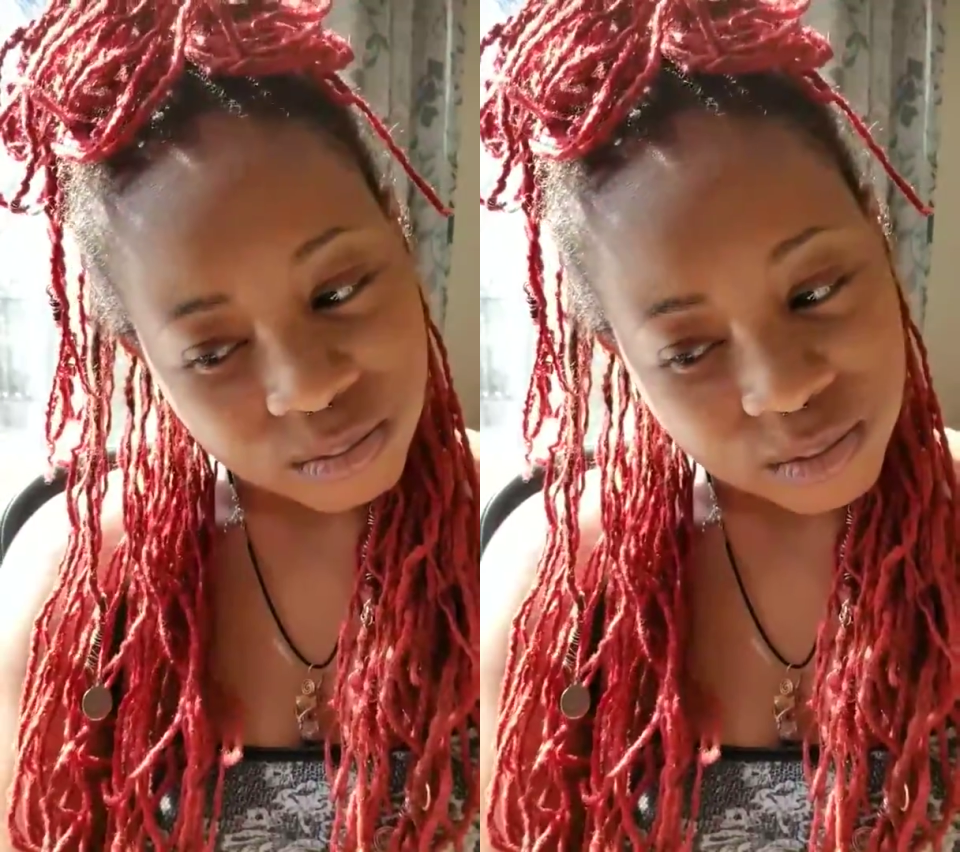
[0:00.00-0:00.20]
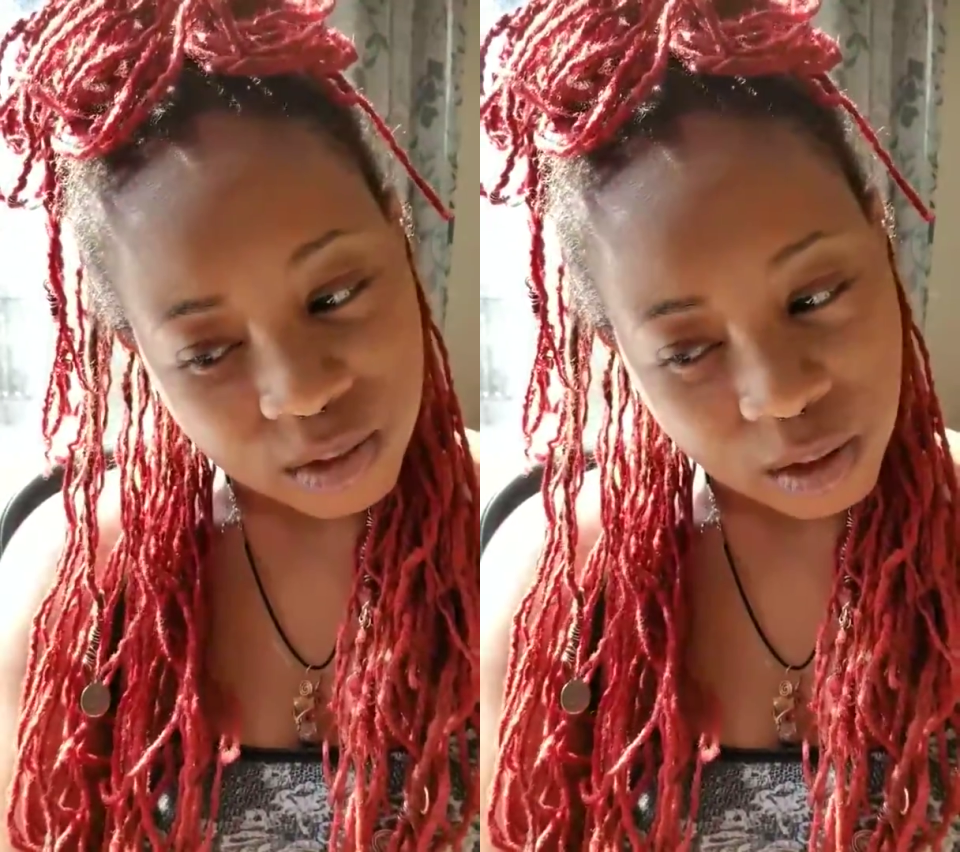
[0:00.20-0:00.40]

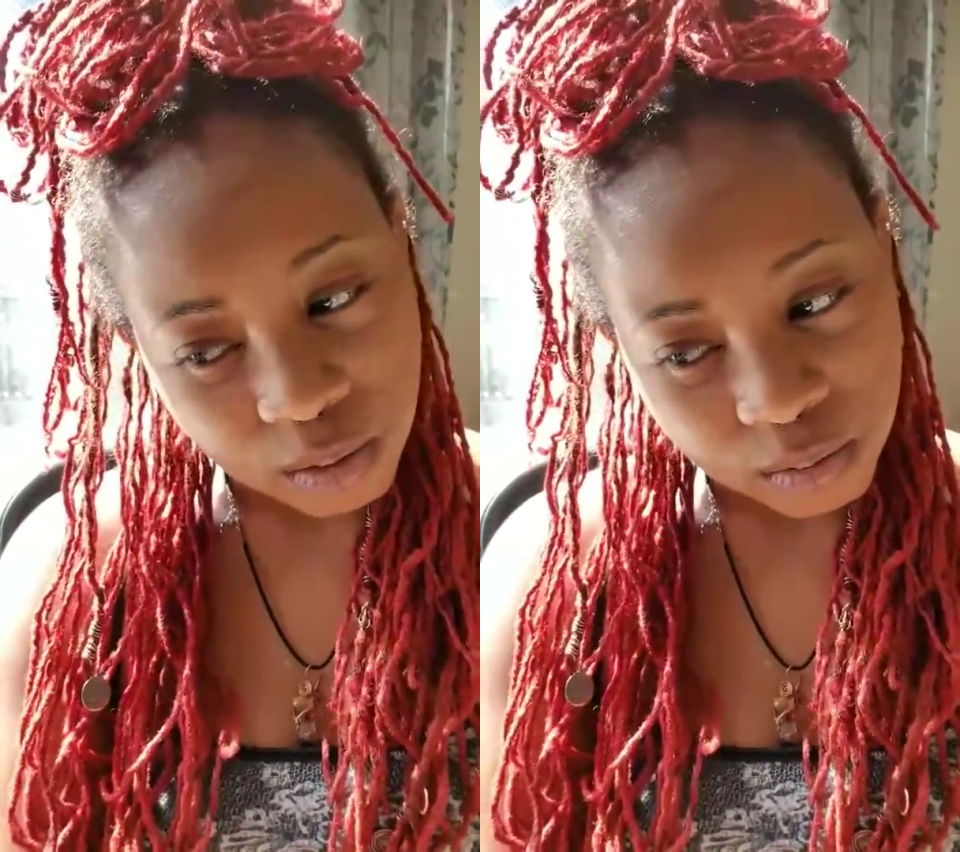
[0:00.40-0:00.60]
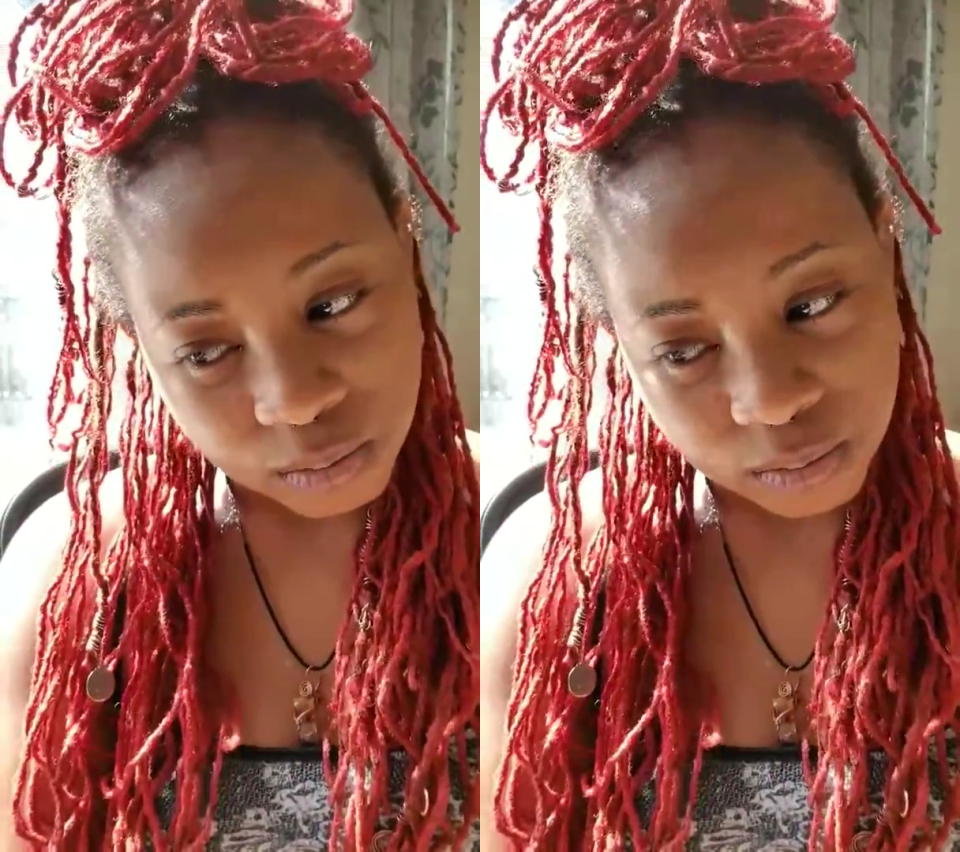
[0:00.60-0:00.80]

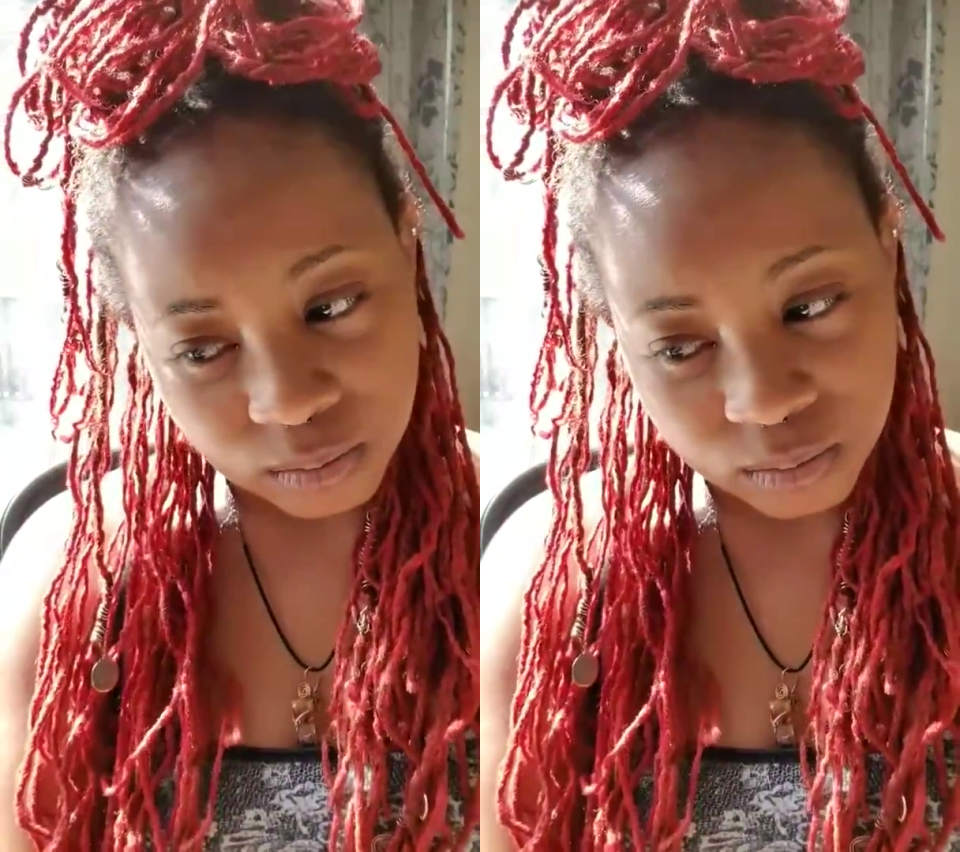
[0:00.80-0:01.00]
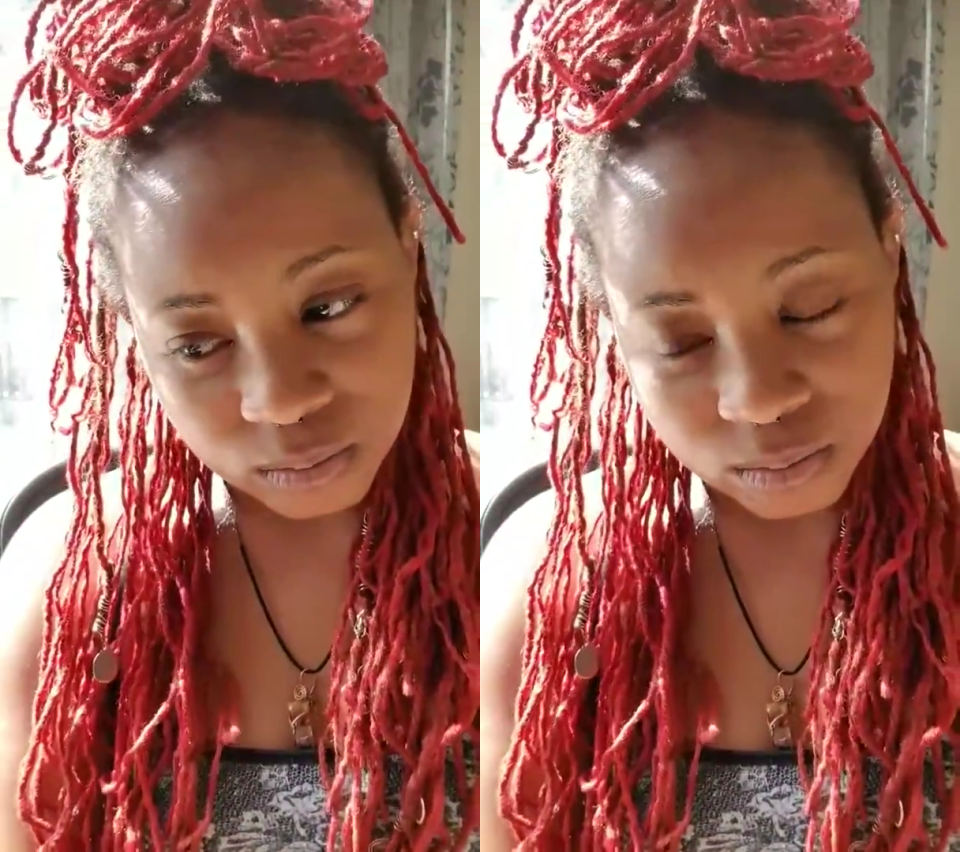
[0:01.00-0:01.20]
so
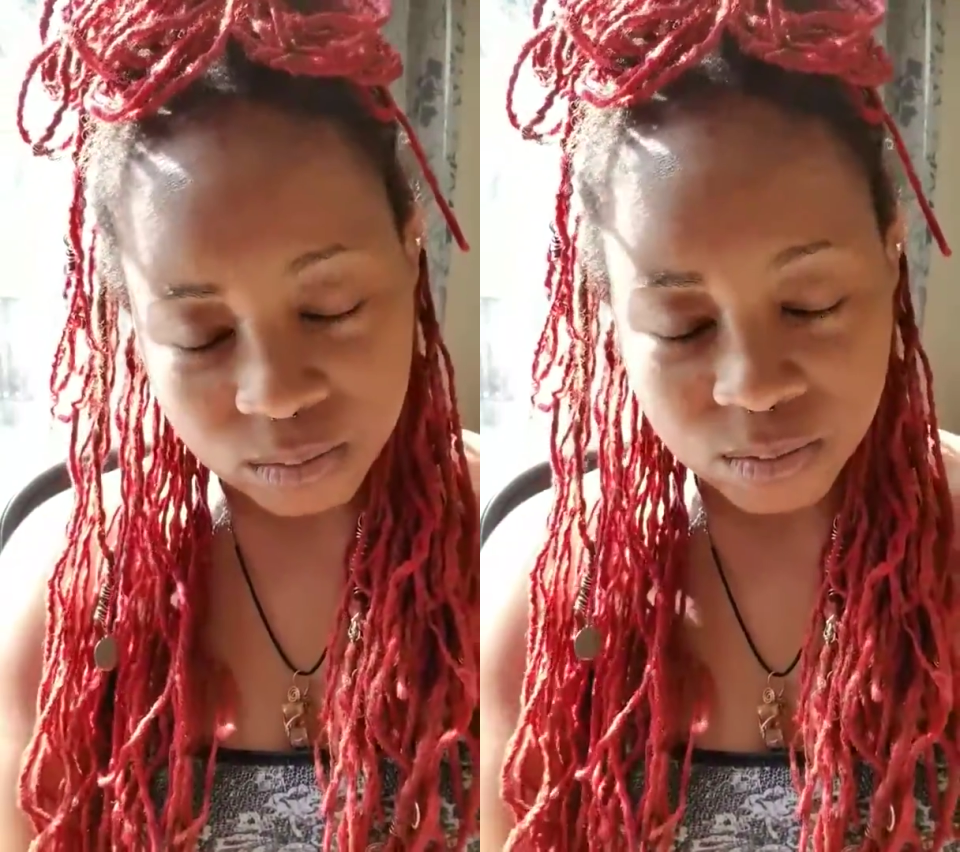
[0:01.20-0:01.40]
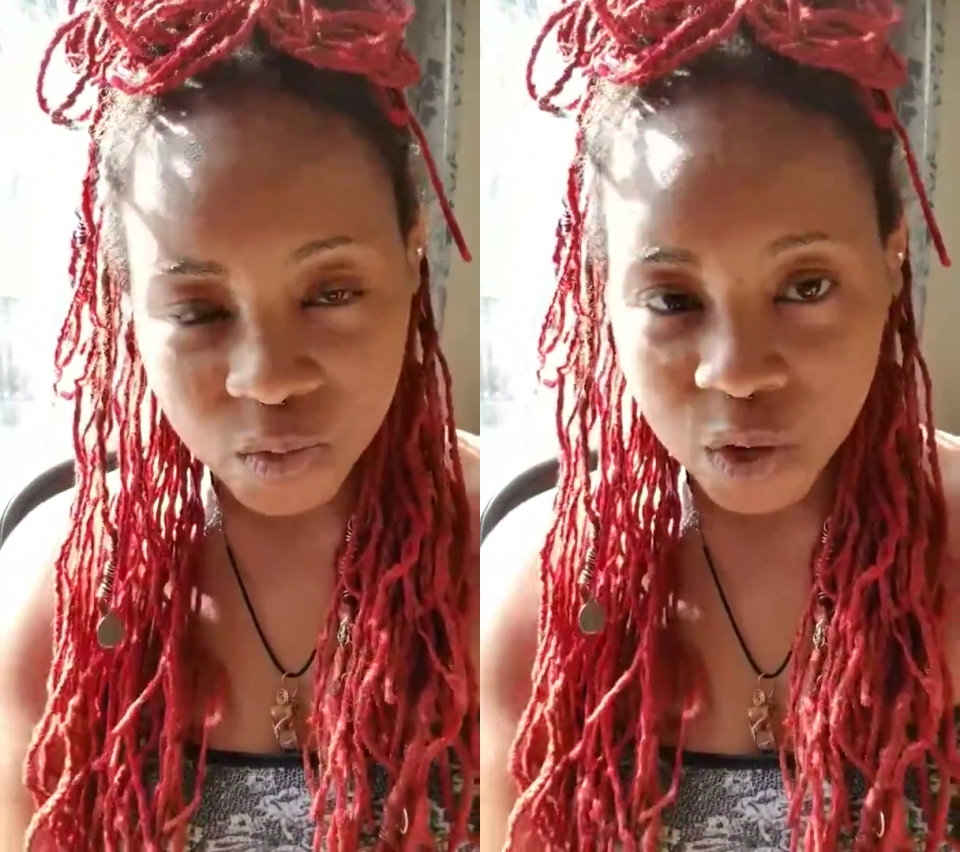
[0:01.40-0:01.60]

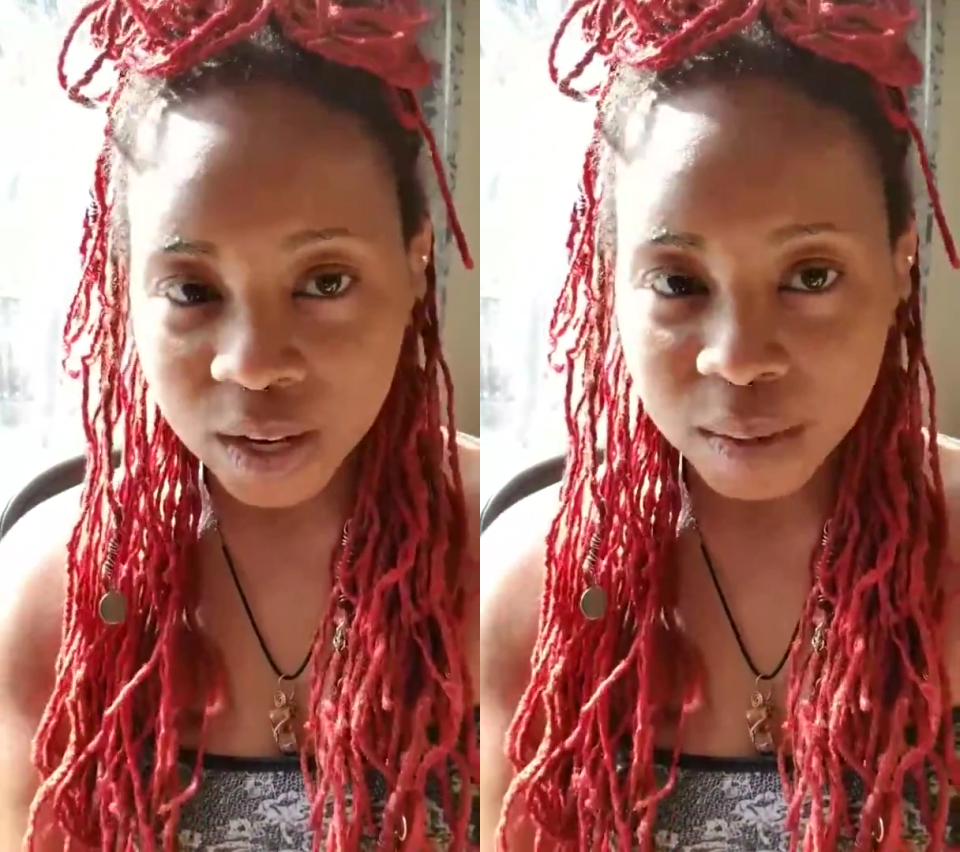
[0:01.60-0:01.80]
trying